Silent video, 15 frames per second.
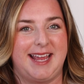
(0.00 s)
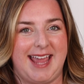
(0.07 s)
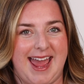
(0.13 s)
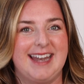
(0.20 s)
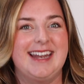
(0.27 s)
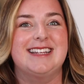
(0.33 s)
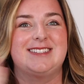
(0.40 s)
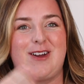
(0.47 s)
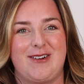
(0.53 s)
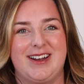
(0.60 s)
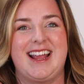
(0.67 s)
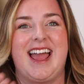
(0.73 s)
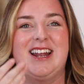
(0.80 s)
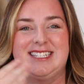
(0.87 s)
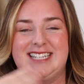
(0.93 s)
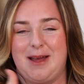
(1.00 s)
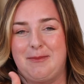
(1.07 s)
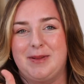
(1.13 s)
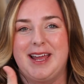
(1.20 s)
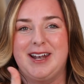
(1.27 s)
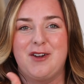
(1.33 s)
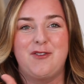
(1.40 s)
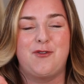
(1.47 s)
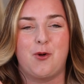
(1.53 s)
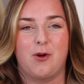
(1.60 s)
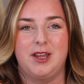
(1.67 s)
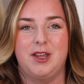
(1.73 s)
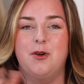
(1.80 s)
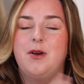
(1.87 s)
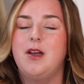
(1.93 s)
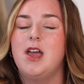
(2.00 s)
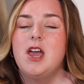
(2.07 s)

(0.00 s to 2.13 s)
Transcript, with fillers: again, it's already kind of templated for you.